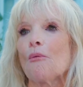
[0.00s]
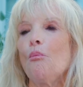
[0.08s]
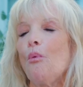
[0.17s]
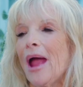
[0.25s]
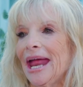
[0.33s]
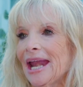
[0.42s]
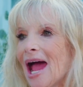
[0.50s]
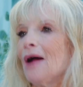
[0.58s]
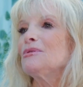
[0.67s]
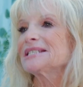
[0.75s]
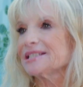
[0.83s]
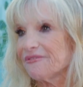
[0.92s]
when I
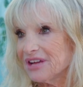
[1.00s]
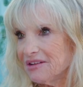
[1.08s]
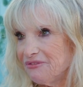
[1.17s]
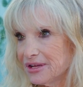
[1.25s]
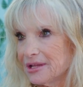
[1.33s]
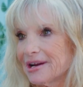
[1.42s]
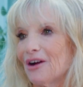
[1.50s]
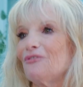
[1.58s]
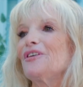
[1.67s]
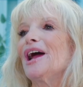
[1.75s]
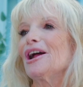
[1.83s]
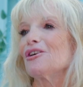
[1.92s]
was living in
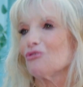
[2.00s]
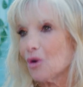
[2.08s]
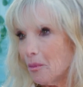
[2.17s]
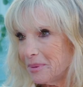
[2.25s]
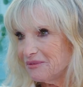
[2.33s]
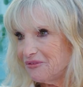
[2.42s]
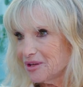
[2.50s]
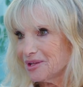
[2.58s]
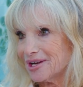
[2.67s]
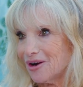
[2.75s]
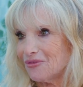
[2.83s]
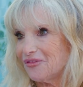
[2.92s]
Philadelphia, I grew up in
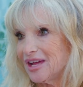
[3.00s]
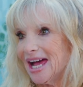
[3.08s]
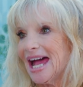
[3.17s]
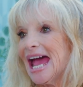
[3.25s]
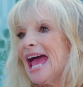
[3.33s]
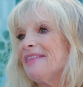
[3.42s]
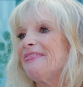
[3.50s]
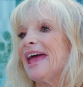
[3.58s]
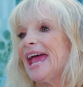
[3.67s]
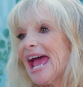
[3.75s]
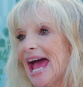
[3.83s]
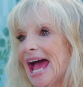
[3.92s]
Philadelphia,
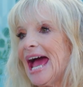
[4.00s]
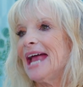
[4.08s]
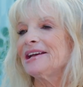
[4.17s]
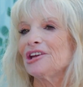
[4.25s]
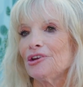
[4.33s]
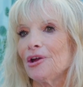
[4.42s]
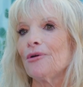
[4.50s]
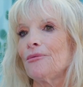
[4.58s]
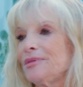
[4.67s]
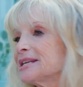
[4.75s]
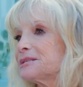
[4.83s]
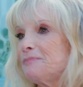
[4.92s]
they had,
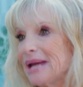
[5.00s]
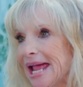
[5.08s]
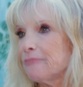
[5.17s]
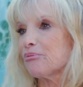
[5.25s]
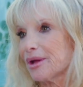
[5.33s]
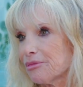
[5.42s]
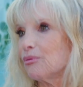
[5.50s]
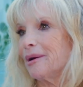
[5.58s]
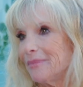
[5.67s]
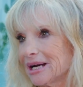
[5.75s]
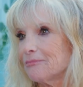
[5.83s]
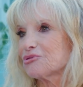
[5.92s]
this B'nai B'rith
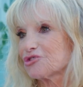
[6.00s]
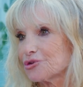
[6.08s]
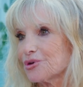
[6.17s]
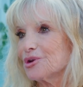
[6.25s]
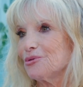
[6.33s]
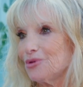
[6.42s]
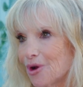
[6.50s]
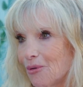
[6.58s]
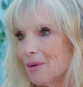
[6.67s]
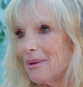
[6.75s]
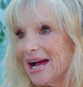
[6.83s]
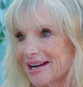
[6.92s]
women, I'm sure you know
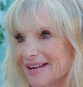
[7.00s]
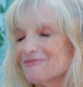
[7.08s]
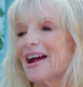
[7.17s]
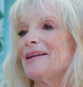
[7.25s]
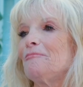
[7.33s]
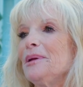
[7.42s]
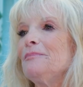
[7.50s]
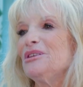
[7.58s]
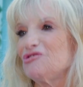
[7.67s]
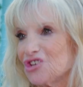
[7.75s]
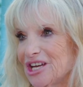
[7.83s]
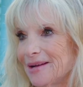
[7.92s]
about it, right?
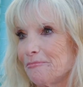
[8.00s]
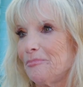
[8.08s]
BBG,